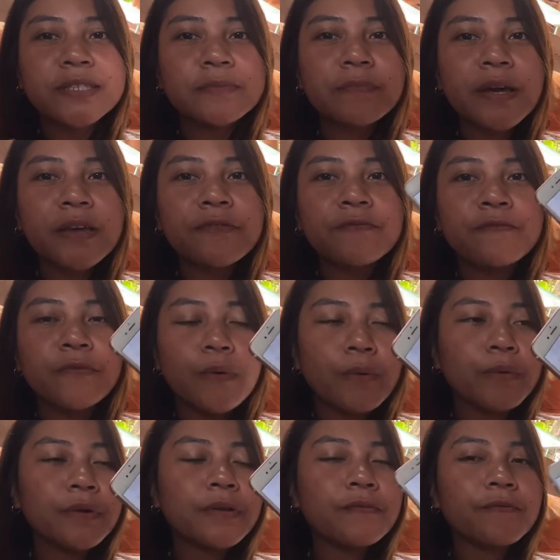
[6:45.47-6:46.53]
my
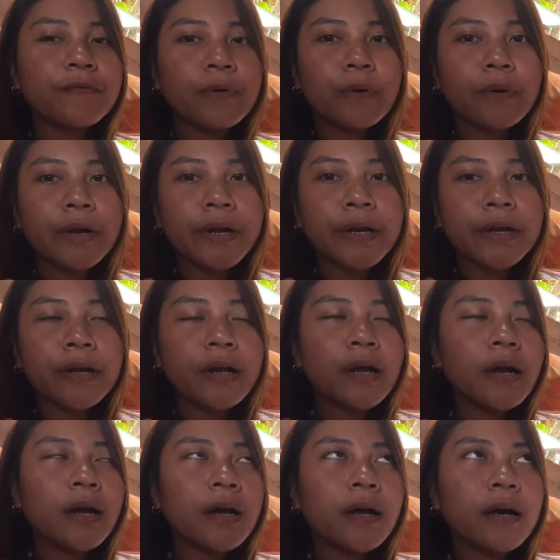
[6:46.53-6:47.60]
phone for
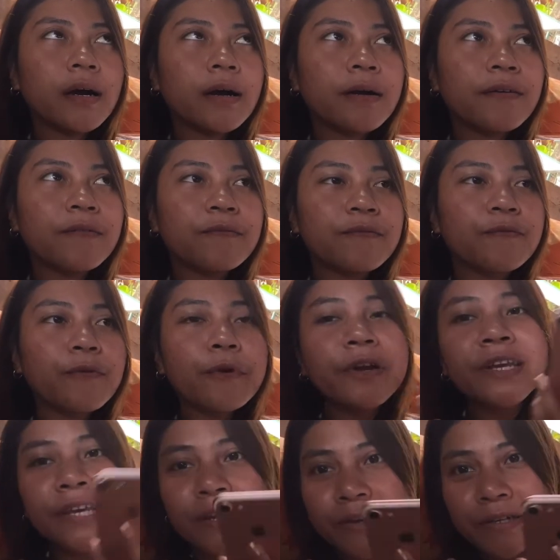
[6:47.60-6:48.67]
4
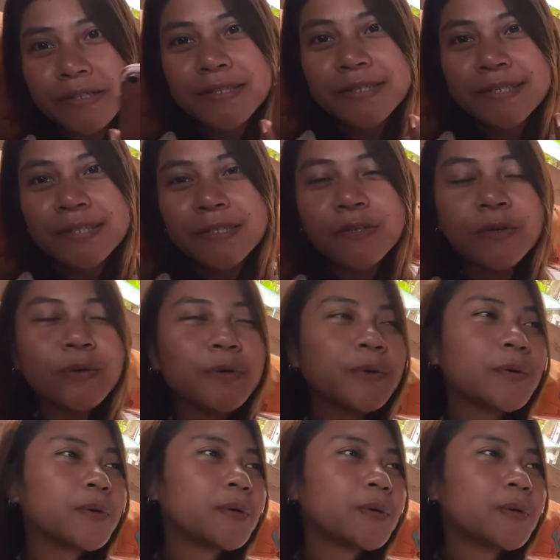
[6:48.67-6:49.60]
years. So,